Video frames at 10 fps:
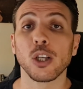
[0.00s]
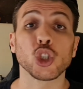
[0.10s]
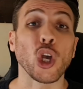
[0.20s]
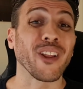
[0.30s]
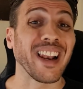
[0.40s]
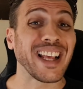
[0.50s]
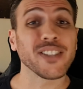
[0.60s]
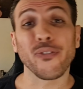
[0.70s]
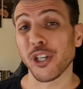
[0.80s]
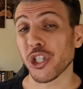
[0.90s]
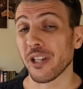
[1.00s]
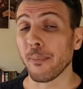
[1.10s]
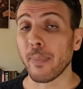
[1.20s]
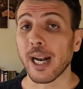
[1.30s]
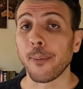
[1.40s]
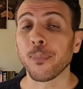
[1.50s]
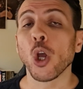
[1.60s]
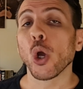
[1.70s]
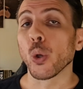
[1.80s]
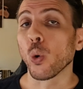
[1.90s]
So the less friction, the better.
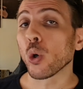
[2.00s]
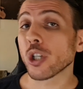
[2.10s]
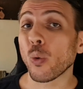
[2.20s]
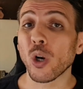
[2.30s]
You also